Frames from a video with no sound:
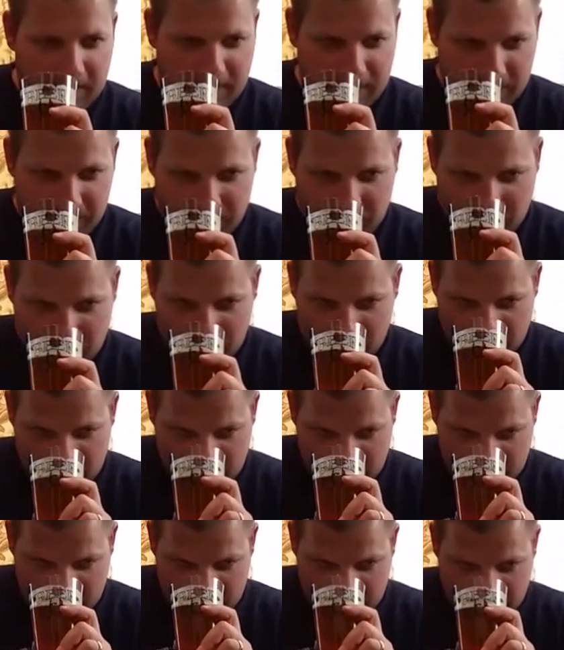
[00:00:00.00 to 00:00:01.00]
typical
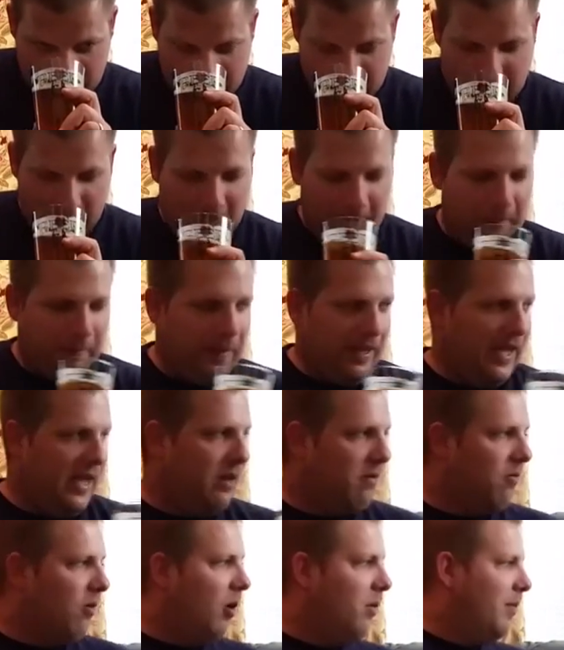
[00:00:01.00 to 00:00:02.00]

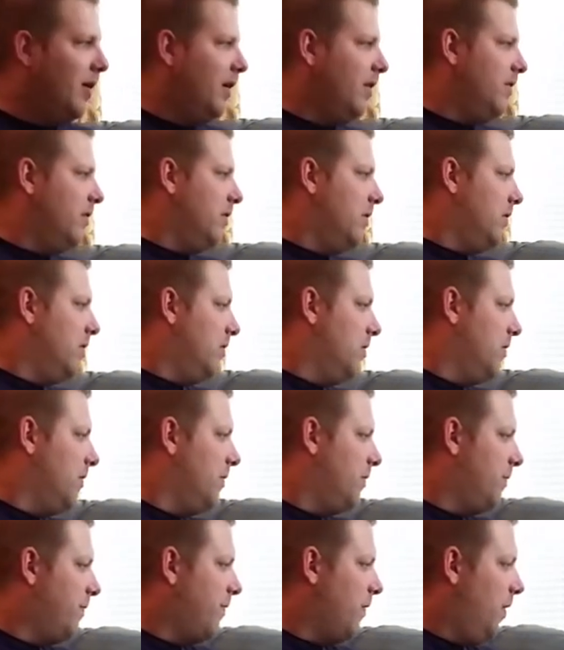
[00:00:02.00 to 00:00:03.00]
IPA aroma
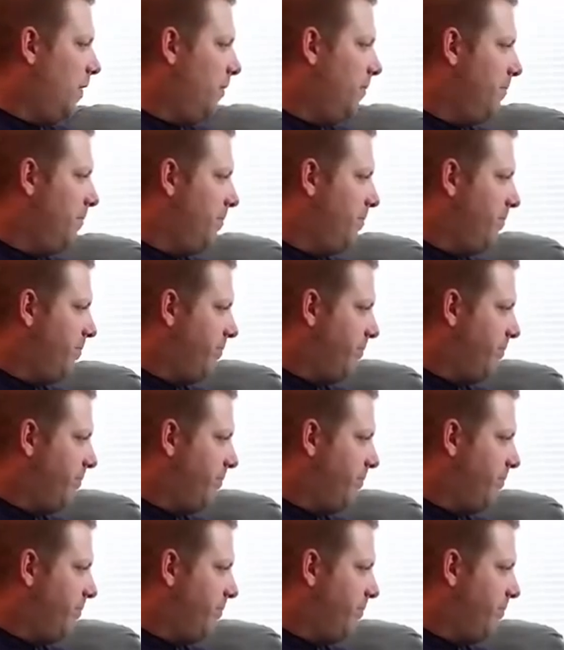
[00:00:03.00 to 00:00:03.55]
from,